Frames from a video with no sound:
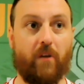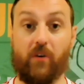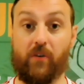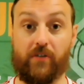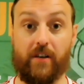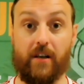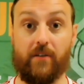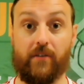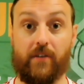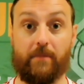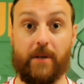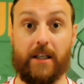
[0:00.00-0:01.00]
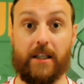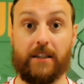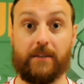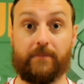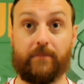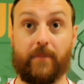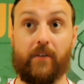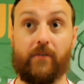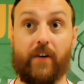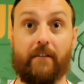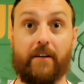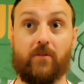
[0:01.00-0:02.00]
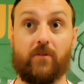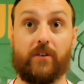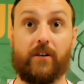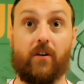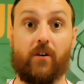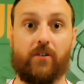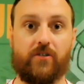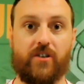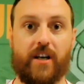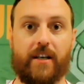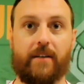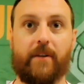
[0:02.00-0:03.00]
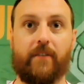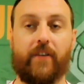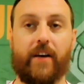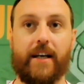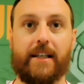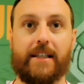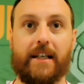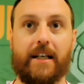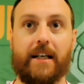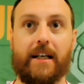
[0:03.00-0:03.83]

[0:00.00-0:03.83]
lose the ball, is very good at orchestrating the midfield.